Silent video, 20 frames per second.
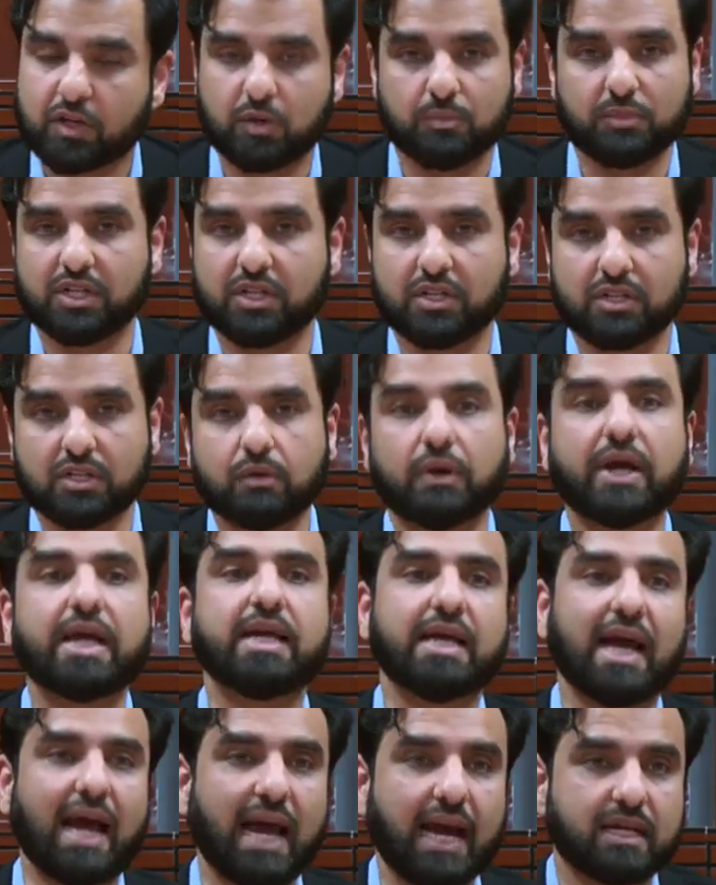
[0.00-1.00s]
committed
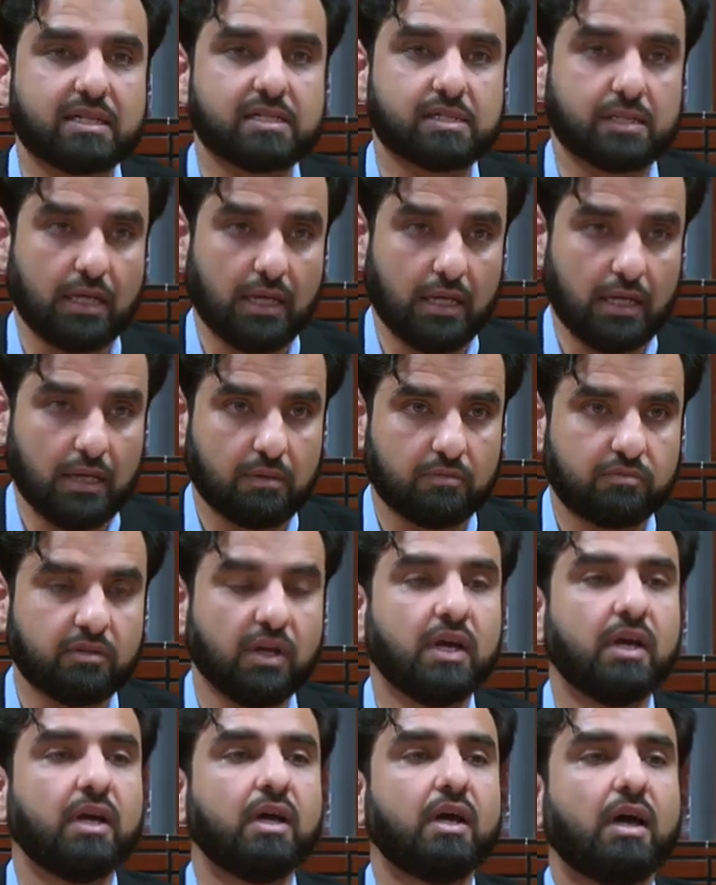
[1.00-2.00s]
great acts of
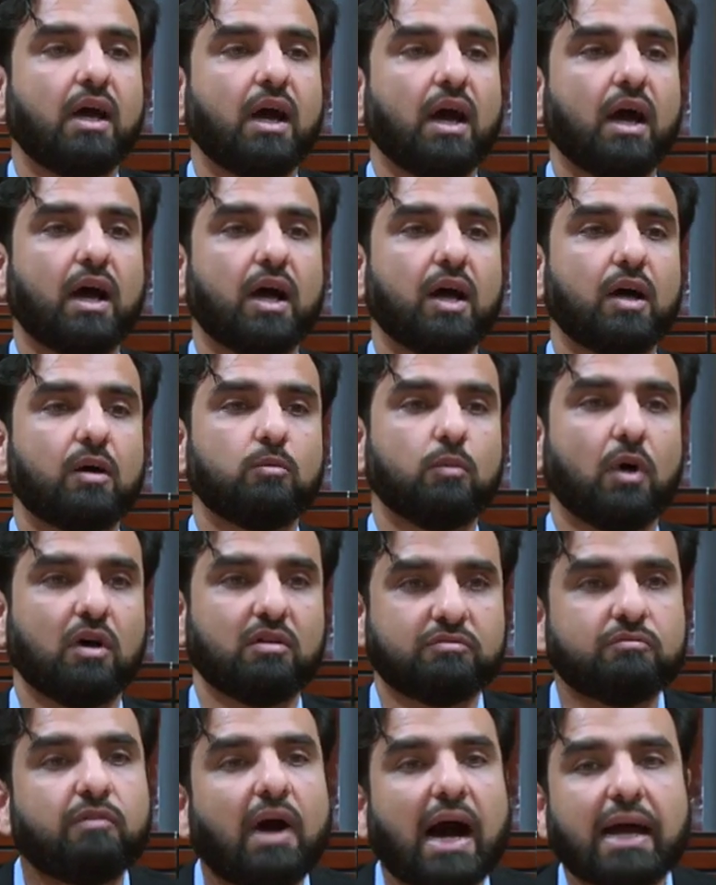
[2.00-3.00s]

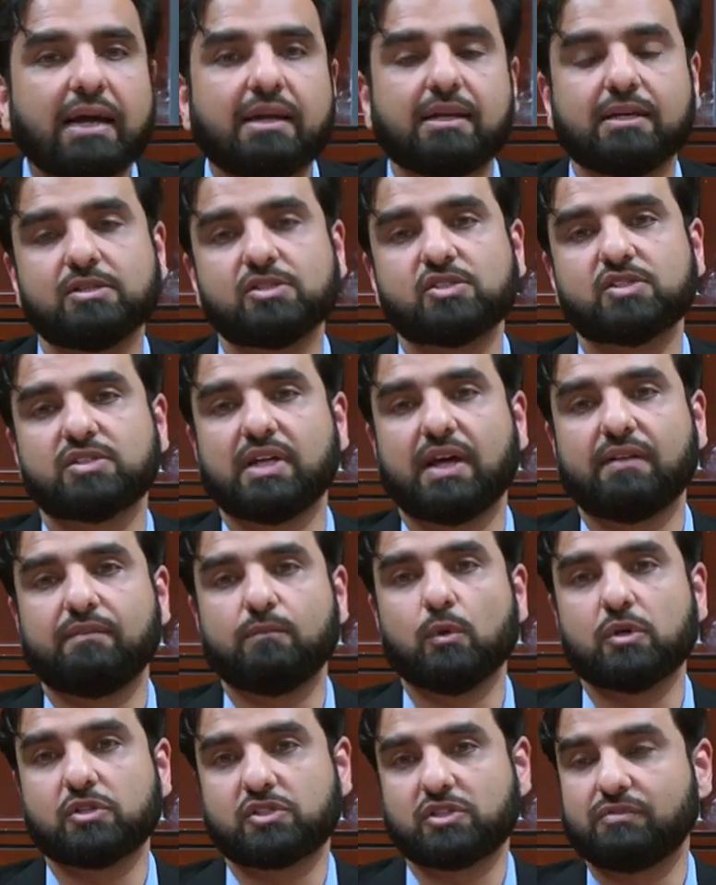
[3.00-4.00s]
violence,
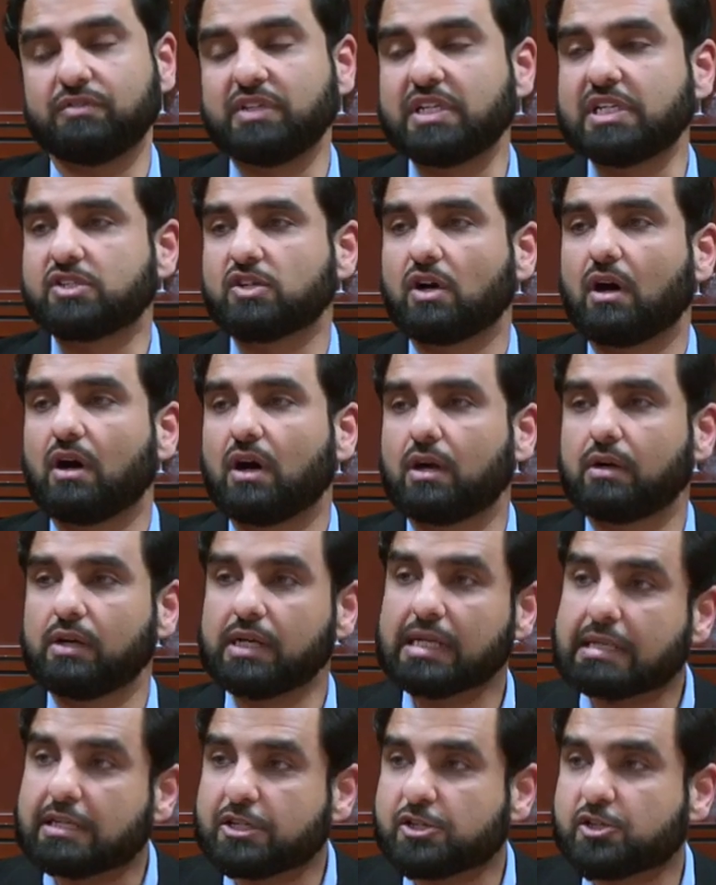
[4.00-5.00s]
that most of these are
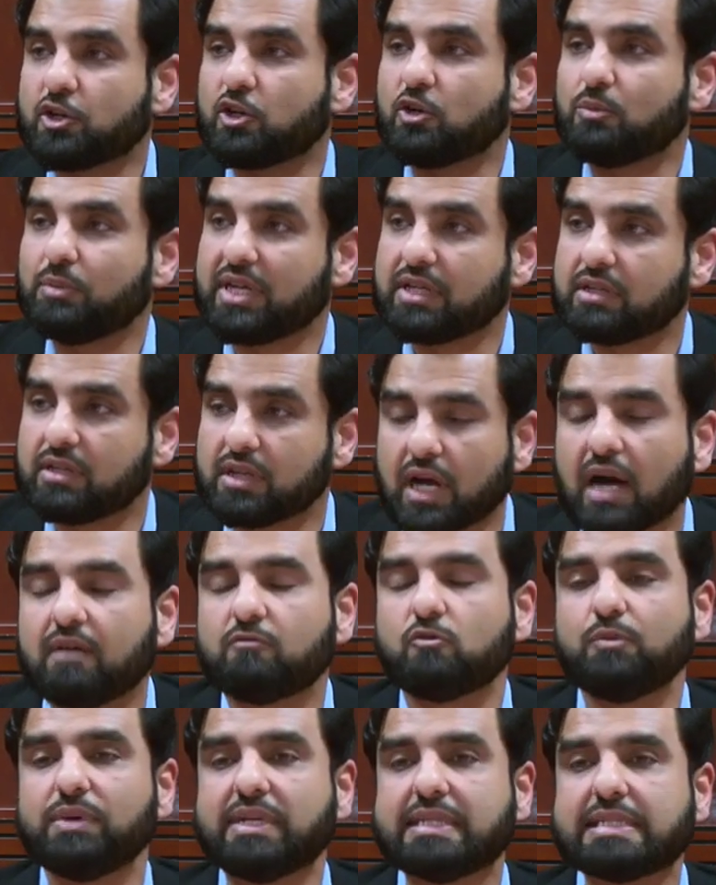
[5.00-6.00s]
illegitimate
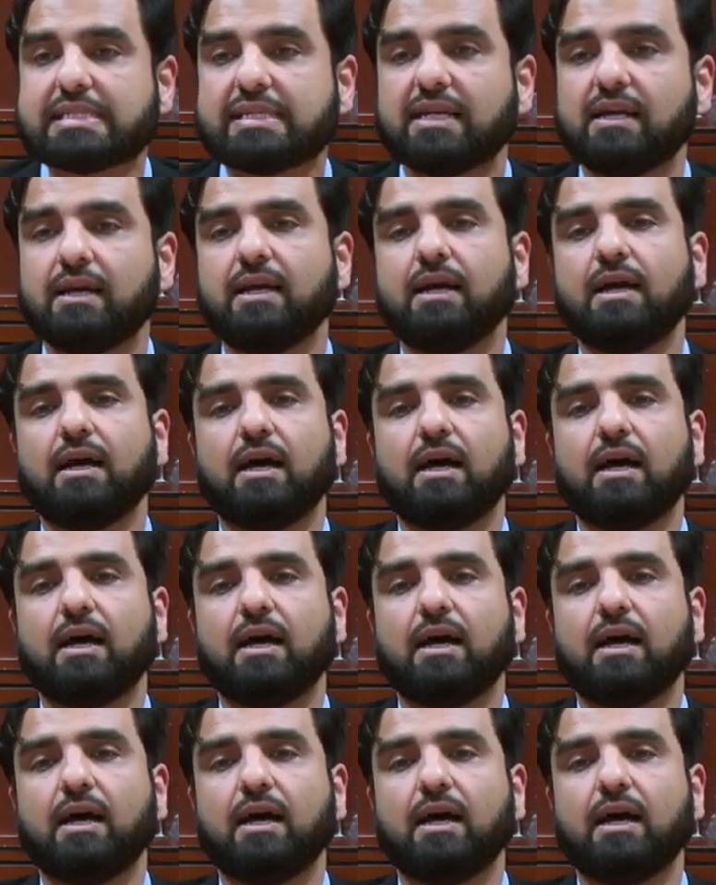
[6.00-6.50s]
governments.